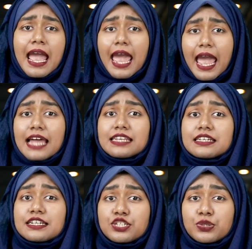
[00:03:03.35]

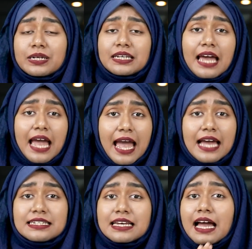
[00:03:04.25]
and you can
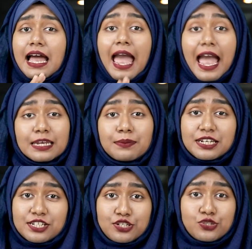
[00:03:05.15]
add
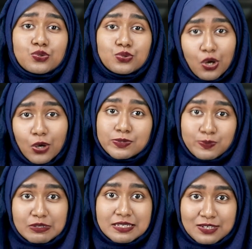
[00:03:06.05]
animations to the
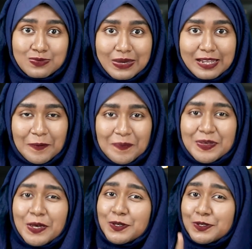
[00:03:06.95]
hotspots as well.
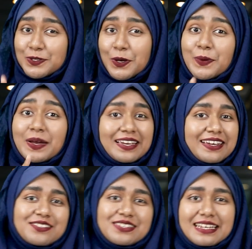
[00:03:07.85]
So
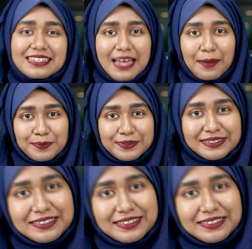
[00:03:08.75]
here's an example.